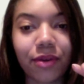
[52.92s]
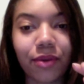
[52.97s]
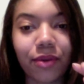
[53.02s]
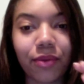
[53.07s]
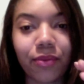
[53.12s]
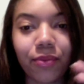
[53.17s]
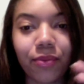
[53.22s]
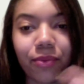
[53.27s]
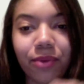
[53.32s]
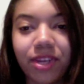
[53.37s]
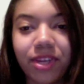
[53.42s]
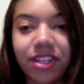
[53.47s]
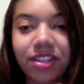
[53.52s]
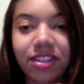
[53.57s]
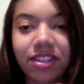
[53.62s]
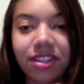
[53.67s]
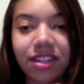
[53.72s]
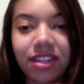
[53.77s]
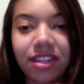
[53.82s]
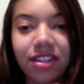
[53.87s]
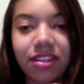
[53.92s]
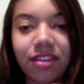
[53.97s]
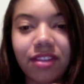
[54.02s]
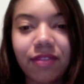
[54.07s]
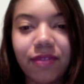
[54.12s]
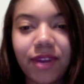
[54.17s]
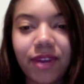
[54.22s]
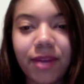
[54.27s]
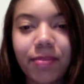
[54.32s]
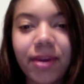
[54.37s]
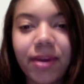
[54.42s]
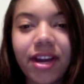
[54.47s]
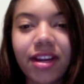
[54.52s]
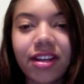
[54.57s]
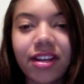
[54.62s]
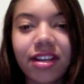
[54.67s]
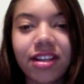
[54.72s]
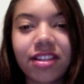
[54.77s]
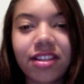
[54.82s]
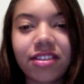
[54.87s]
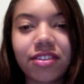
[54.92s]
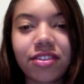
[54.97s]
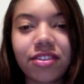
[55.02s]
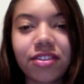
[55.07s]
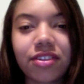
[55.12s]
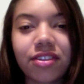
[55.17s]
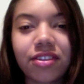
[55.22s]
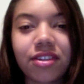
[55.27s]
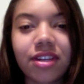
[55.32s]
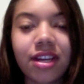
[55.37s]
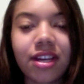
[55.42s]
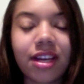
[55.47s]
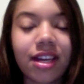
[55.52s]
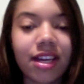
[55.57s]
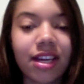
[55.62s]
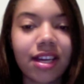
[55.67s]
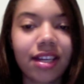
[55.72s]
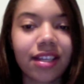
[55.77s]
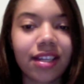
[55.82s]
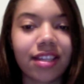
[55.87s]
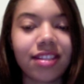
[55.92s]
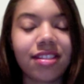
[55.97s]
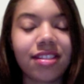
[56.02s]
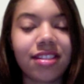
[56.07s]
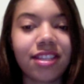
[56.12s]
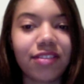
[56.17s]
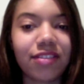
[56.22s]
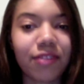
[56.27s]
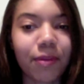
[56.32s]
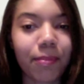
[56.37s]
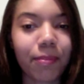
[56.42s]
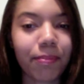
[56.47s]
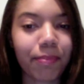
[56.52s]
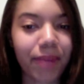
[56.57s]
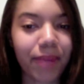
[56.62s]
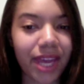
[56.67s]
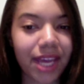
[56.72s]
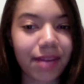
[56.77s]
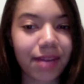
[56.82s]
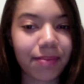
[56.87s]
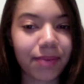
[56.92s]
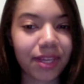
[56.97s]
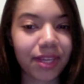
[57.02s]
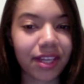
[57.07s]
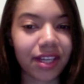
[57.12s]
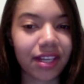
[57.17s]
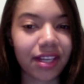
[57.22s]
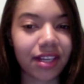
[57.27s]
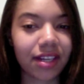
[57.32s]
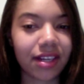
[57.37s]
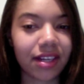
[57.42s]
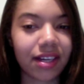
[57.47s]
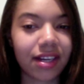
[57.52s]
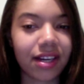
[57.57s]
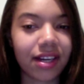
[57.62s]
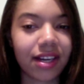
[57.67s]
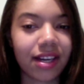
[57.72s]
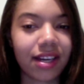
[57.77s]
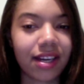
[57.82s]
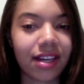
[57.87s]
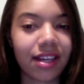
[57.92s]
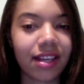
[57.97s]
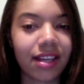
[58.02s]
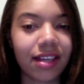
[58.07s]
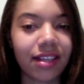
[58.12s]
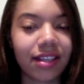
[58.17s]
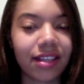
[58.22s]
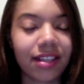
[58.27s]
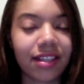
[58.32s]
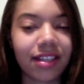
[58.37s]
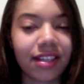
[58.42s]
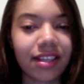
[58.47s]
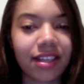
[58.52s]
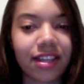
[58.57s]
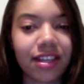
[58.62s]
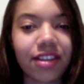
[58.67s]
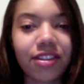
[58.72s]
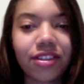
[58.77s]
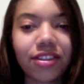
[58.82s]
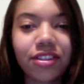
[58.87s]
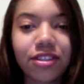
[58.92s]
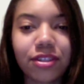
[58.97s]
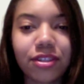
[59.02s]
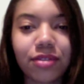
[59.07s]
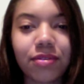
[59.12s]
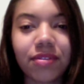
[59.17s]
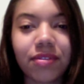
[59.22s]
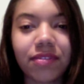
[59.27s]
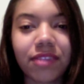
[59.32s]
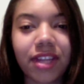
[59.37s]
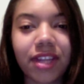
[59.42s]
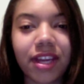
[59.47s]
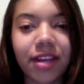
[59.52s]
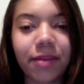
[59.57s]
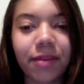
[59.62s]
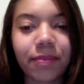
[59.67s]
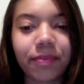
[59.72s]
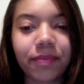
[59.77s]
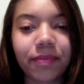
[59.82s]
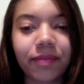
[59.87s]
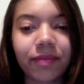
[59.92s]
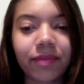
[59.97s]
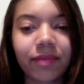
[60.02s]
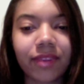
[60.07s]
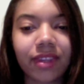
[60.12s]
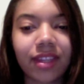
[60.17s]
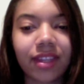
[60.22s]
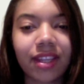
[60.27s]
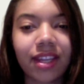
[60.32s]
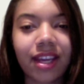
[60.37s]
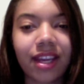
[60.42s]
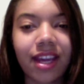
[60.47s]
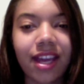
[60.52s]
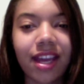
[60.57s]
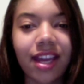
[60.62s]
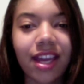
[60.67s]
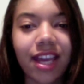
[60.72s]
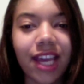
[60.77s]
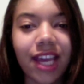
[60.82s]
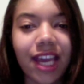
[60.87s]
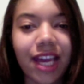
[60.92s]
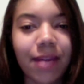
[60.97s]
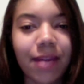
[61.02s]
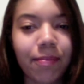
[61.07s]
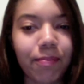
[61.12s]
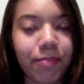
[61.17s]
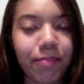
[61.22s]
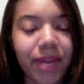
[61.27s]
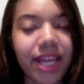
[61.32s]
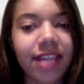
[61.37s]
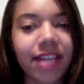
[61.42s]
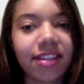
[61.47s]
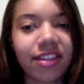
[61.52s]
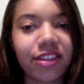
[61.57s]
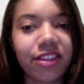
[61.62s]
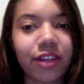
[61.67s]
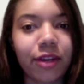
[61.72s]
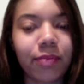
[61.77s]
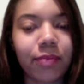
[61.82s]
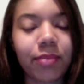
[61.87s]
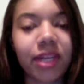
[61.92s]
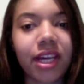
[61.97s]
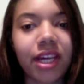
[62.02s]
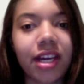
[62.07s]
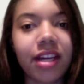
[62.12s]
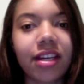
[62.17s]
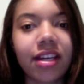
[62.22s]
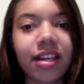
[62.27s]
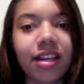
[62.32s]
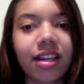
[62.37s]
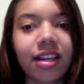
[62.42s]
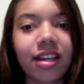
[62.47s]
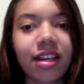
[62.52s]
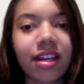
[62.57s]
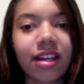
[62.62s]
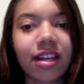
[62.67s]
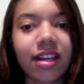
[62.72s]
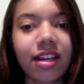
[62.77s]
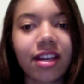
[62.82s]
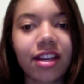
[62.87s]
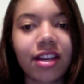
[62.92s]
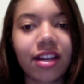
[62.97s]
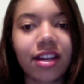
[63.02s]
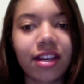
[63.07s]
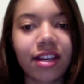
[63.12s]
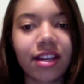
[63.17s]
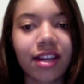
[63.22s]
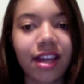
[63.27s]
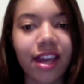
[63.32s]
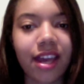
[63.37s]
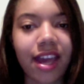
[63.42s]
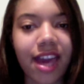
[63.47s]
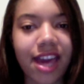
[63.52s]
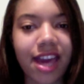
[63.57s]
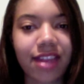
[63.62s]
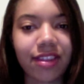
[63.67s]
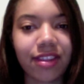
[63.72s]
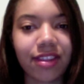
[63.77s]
with the vampire hunter, conceive a baby, kill the two of them, and bathe in their blood. And